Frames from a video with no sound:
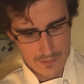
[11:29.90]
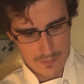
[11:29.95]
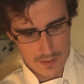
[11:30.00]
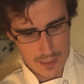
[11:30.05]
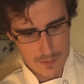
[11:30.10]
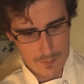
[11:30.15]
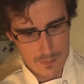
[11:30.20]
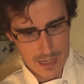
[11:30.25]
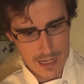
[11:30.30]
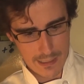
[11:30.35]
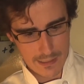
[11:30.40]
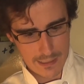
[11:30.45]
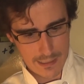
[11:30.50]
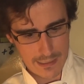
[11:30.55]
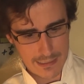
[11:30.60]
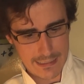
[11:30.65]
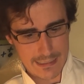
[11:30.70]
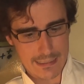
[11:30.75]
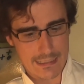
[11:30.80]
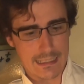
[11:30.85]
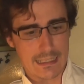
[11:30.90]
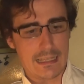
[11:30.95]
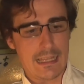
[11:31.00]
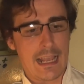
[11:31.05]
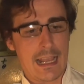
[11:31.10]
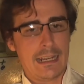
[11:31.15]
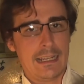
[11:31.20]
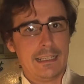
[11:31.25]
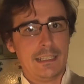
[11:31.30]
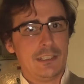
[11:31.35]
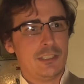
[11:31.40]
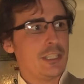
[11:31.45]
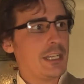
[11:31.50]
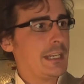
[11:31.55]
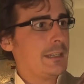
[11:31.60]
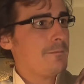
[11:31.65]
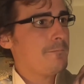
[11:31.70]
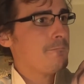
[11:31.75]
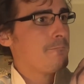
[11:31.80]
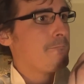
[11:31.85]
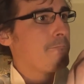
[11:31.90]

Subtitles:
the amazing sliding chicken.